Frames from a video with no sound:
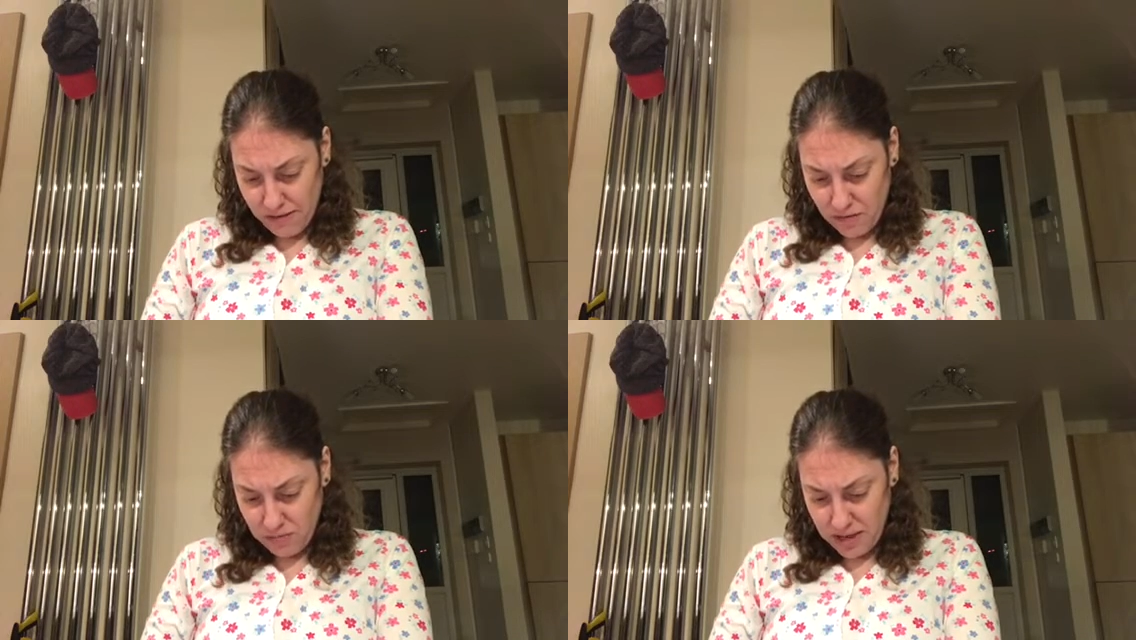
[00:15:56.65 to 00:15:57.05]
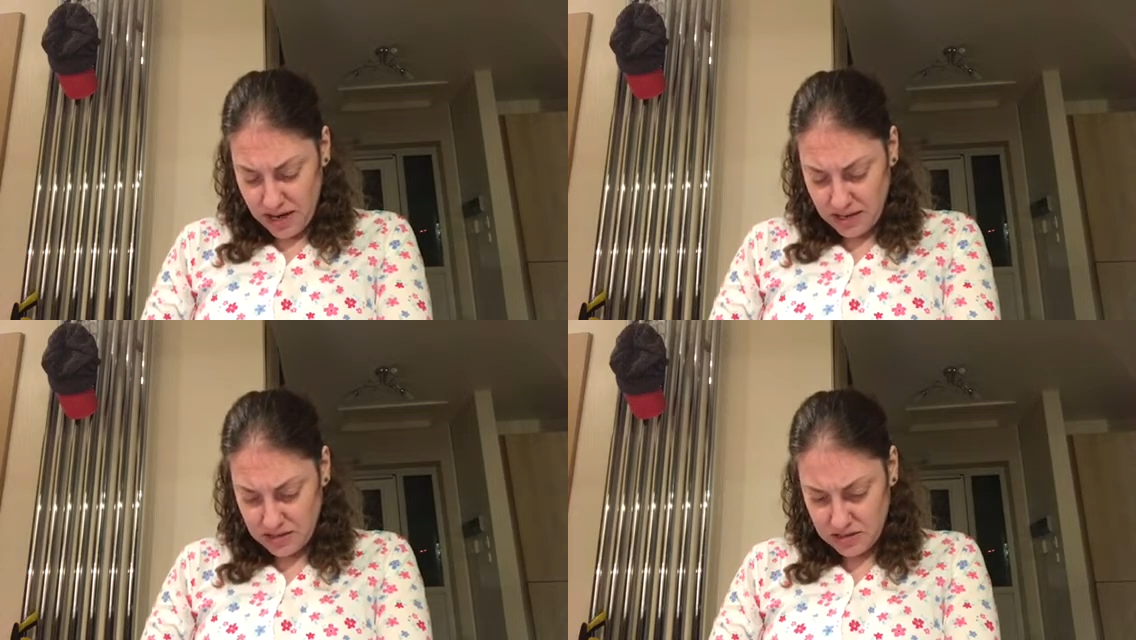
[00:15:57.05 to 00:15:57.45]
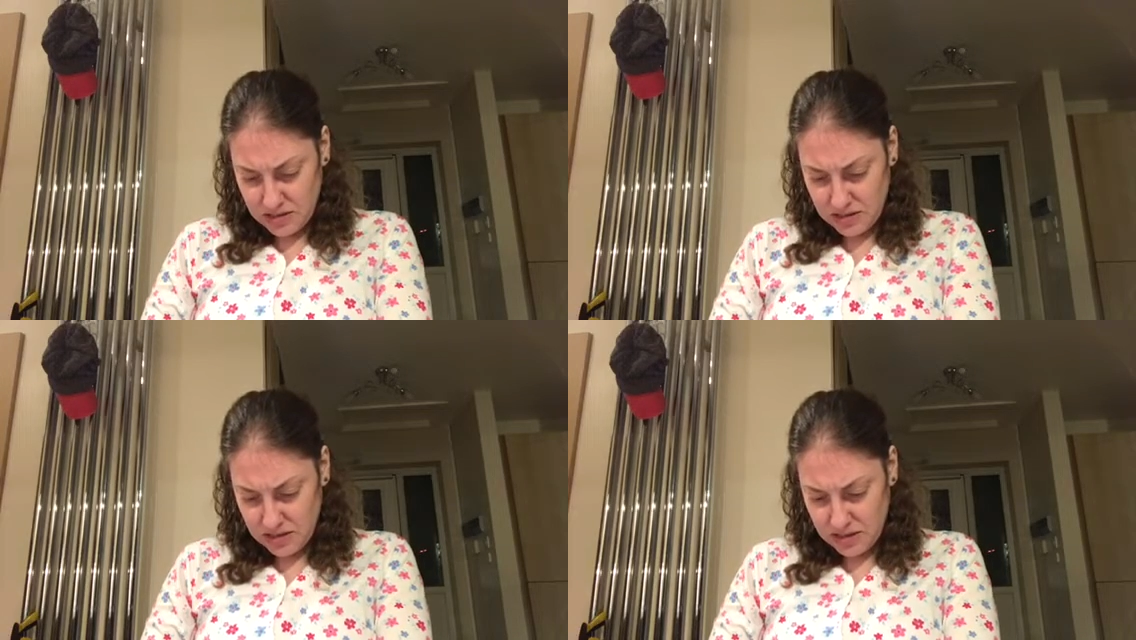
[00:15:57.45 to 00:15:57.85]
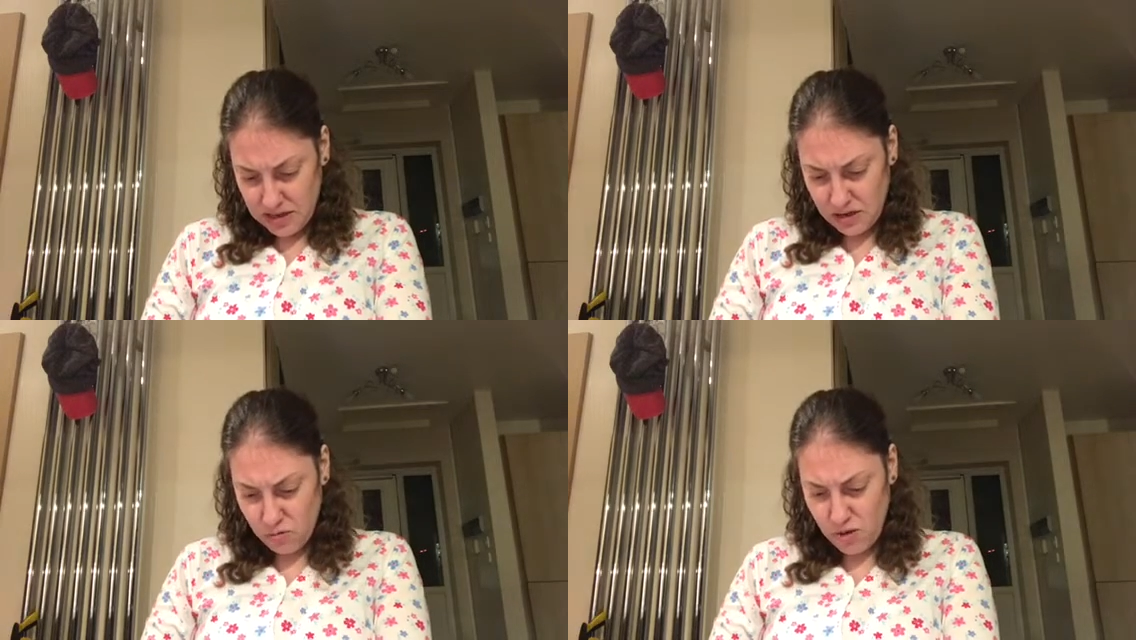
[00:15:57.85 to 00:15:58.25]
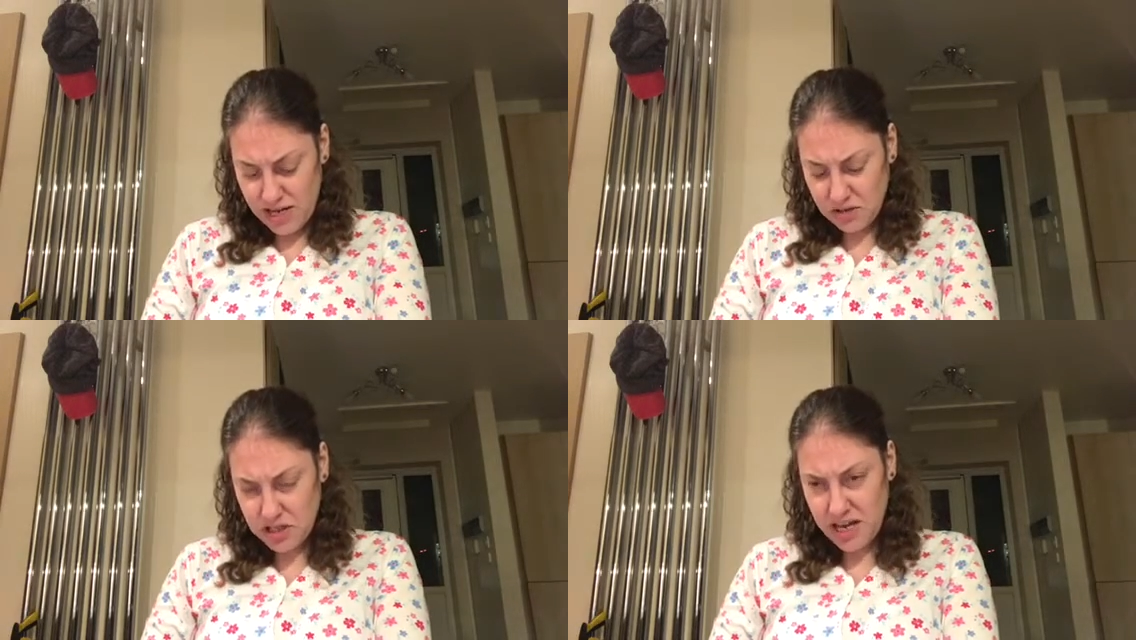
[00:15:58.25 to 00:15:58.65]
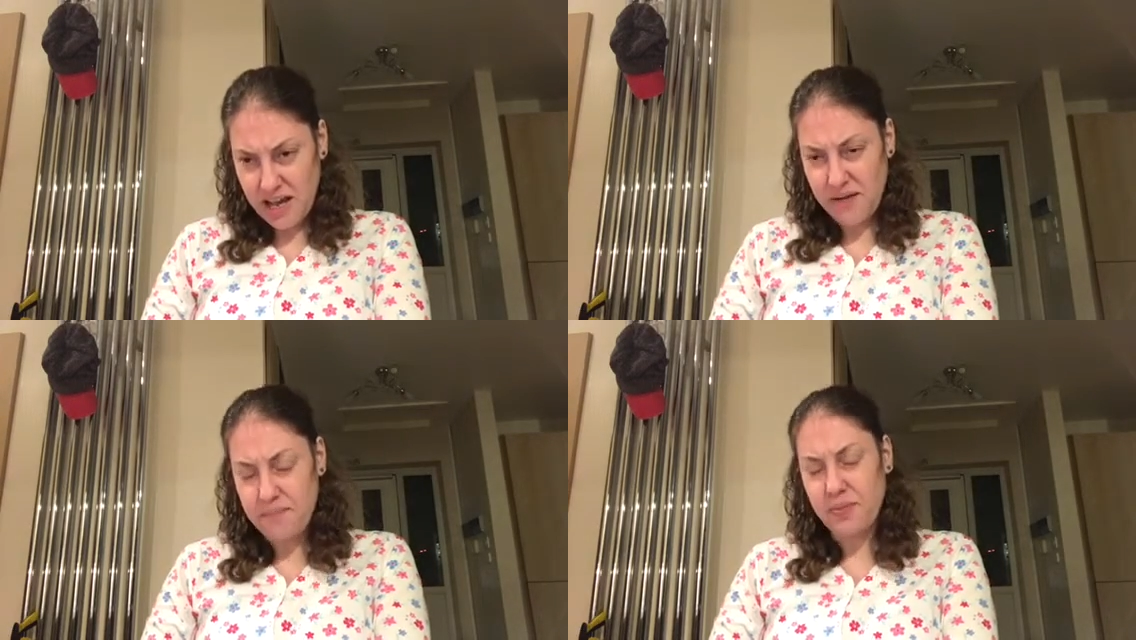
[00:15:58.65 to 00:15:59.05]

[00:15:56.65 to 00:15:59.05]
been asked in a wheelchair?